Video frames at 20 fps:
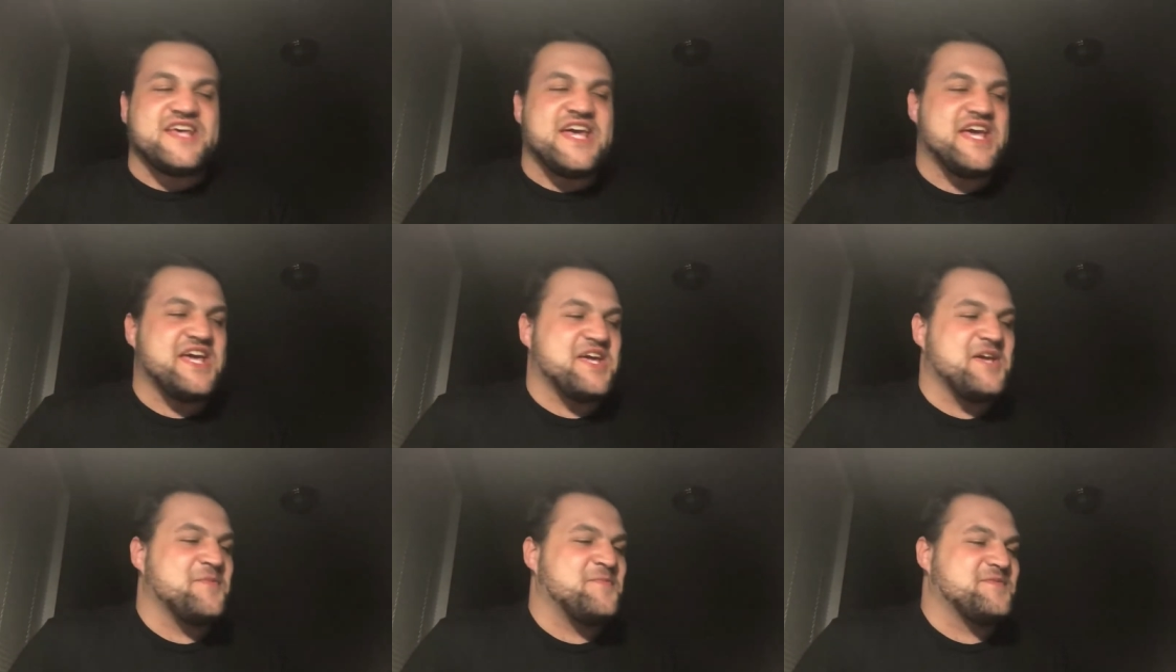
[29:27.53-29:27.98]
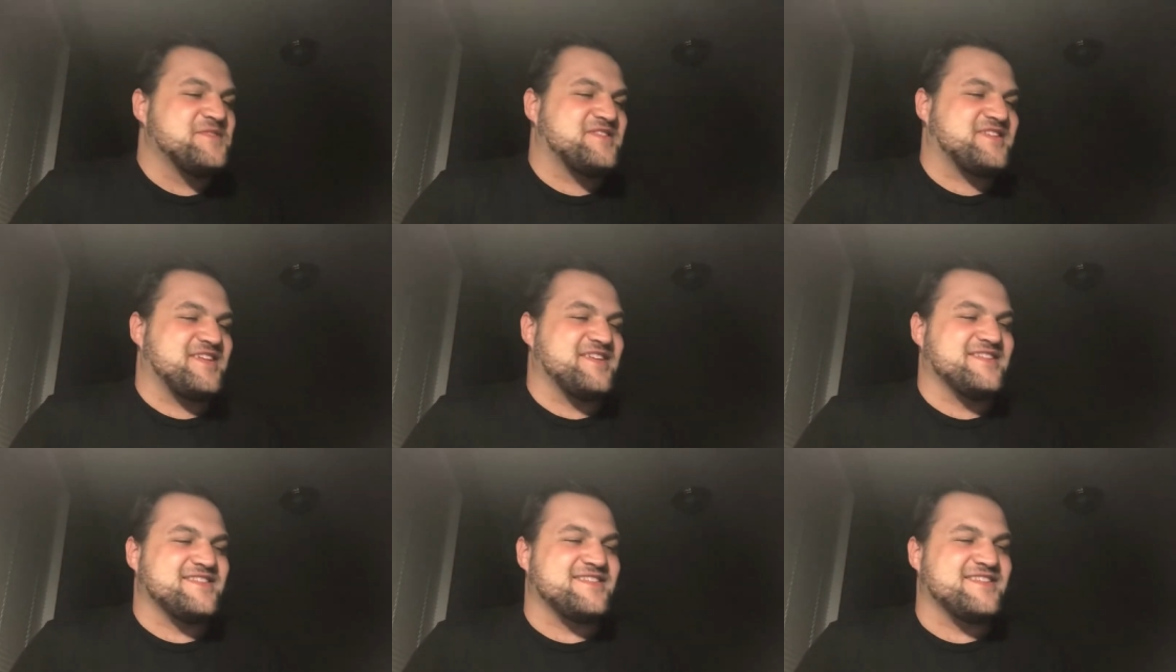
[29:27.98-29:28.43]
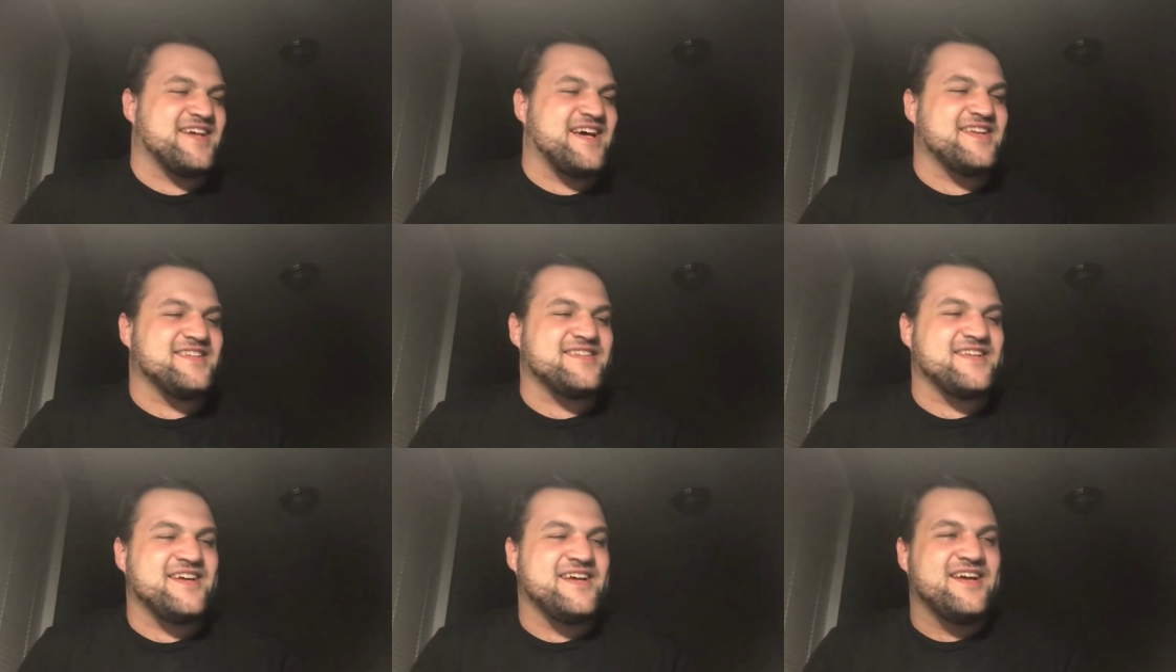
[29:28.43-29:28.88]
tapes because
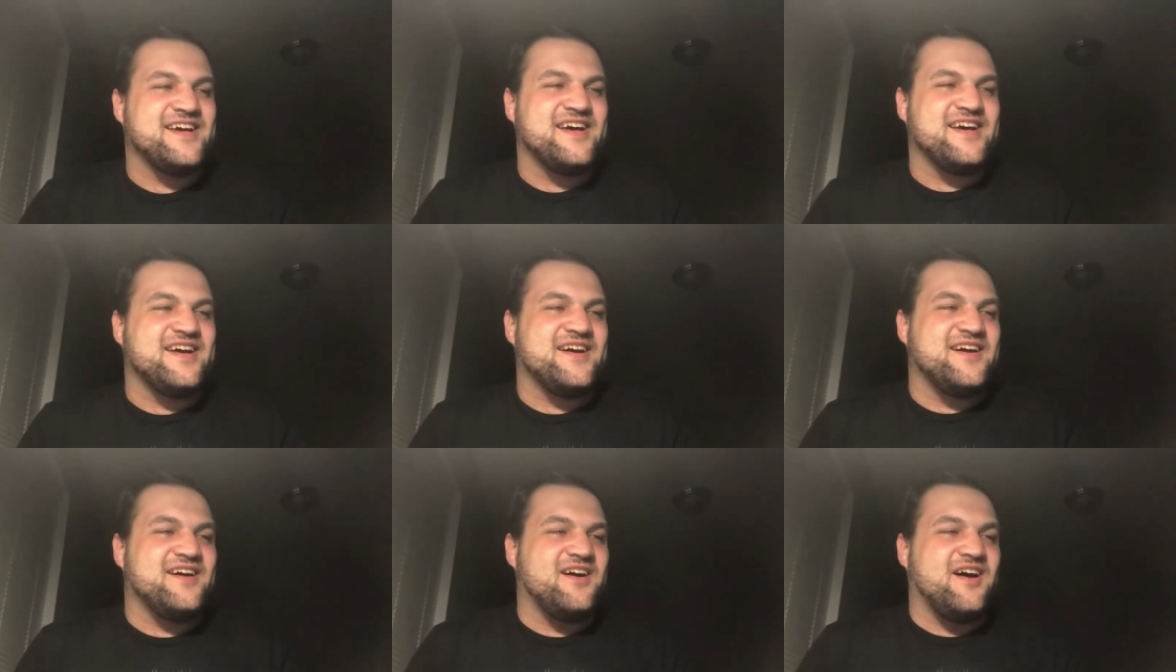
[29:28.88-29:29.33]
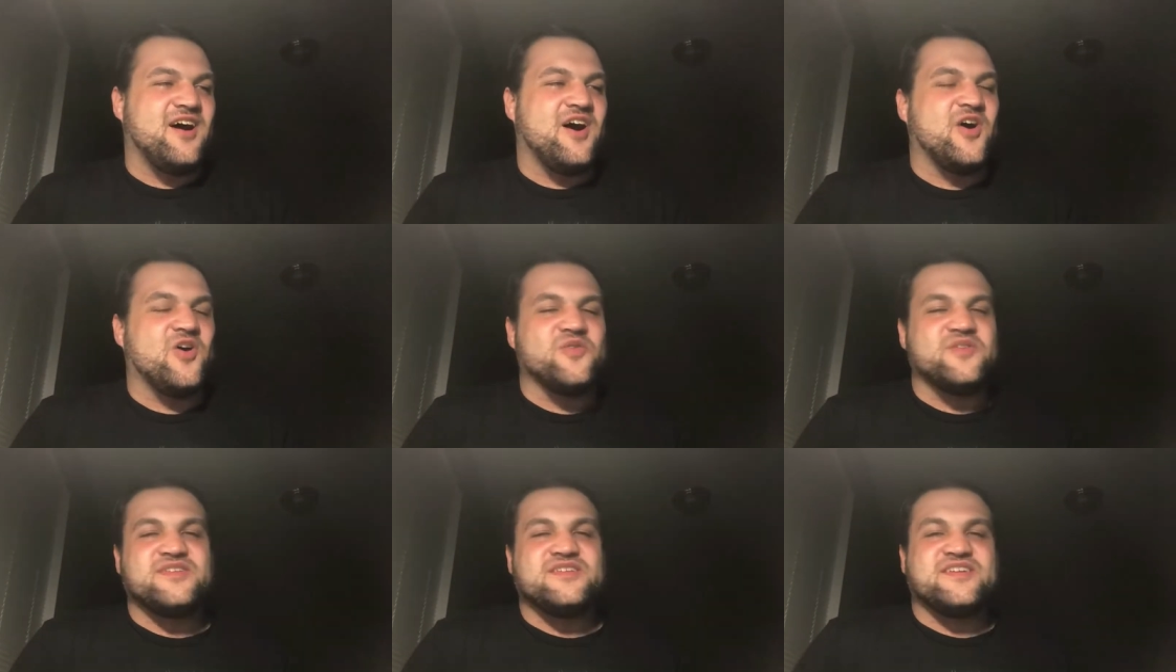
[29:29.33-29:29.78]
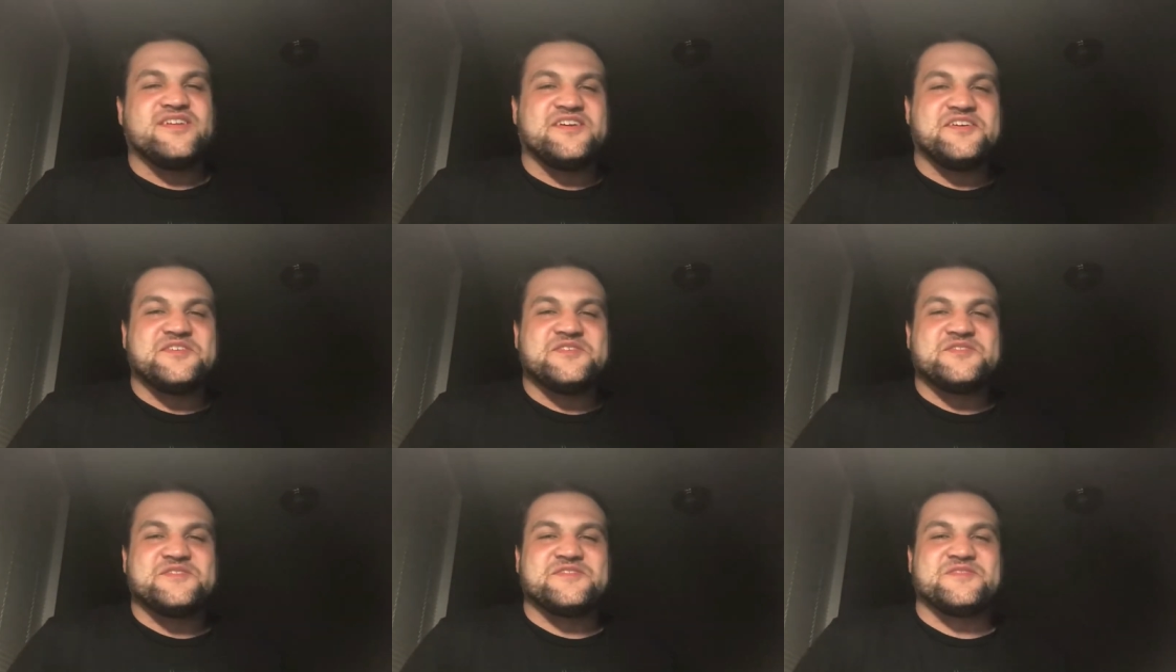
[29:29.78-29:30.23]
that Owen
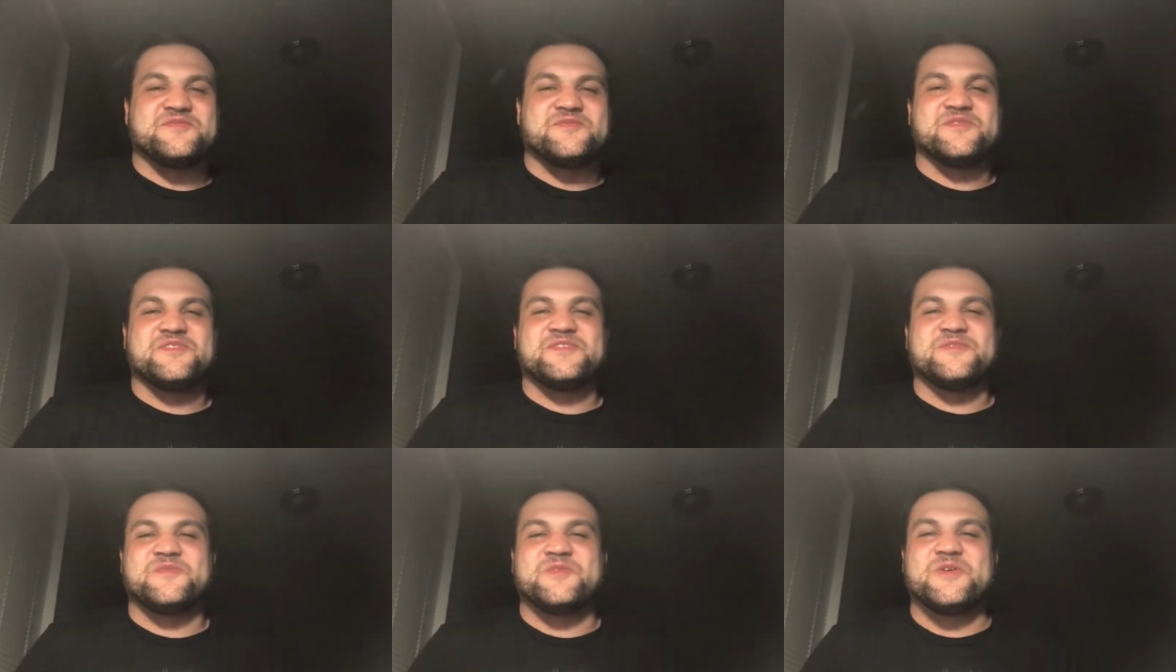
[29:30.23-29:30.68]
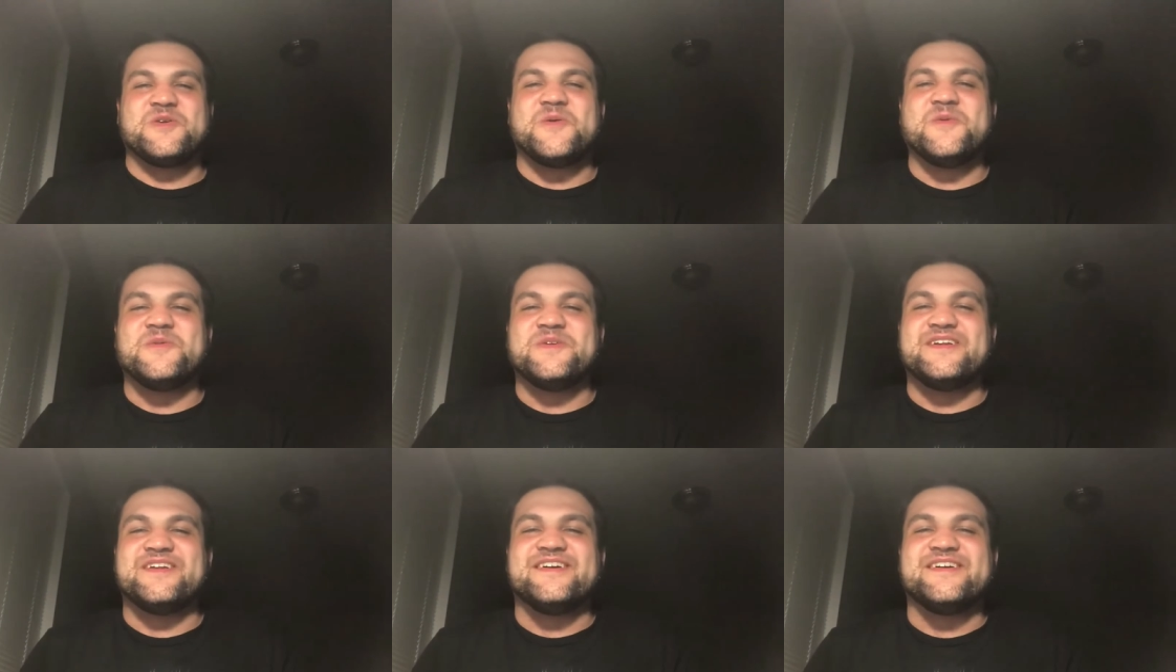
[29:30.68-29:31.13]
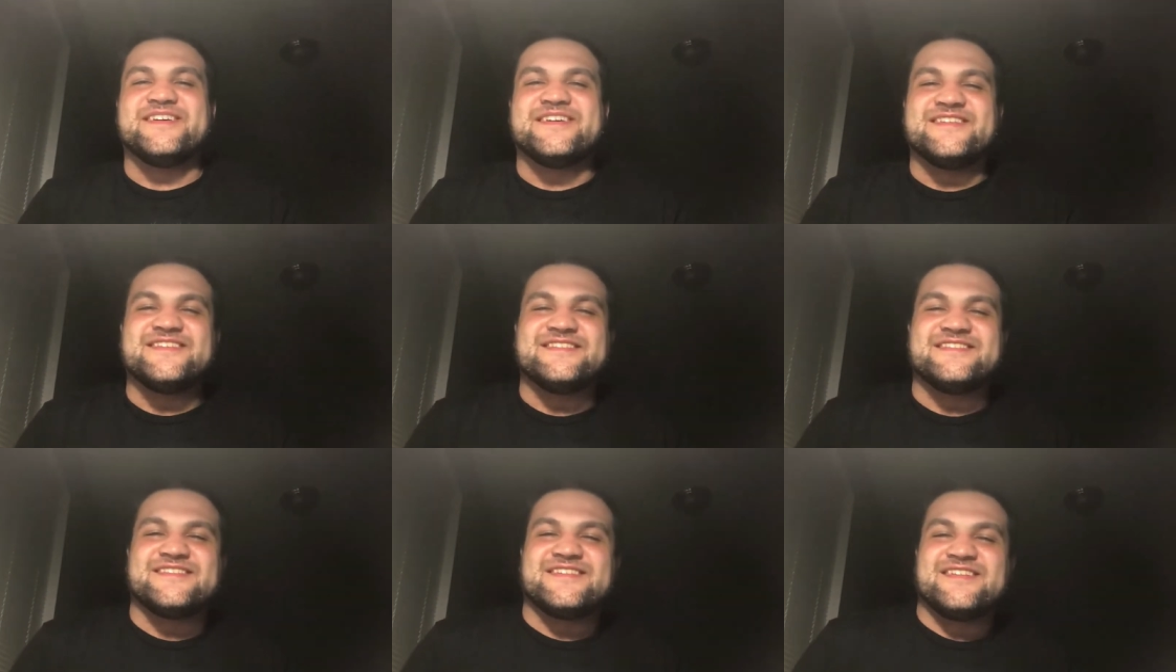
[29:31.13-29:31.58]
does what, what Owen
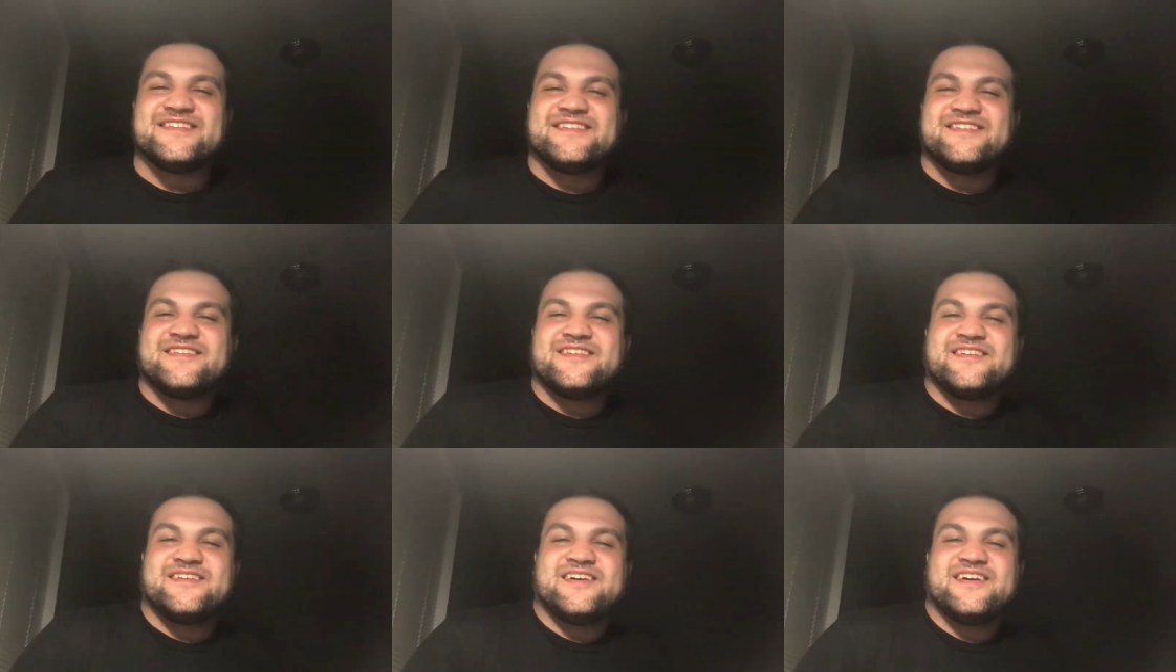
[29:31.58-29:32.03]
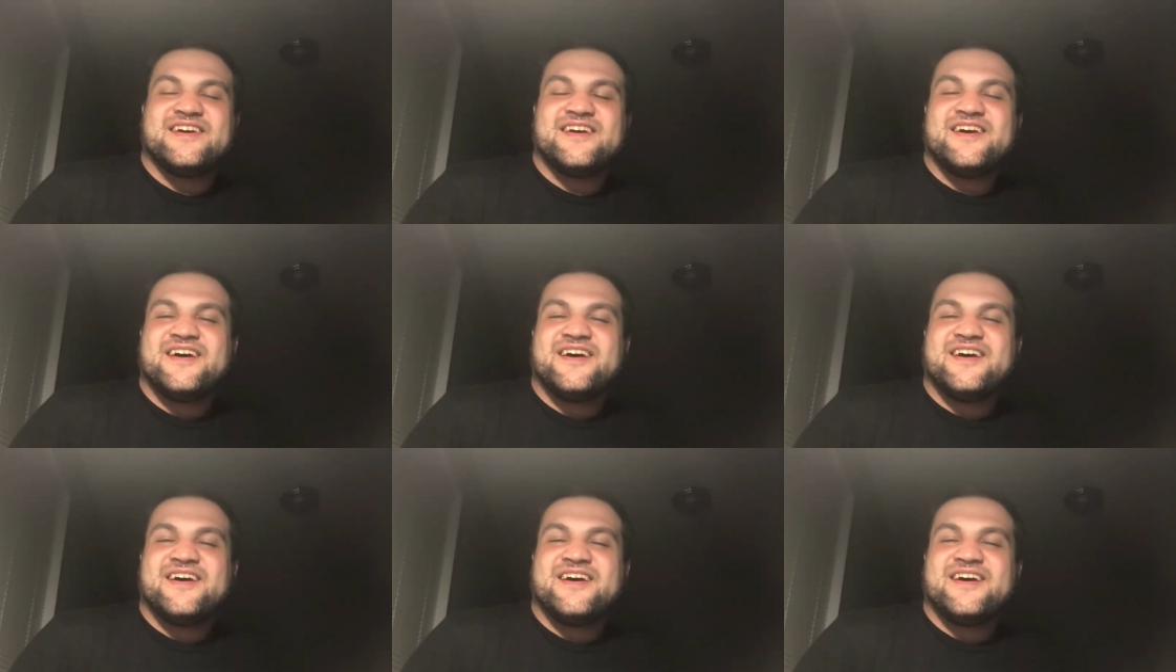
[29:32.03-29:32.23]
does, and uh,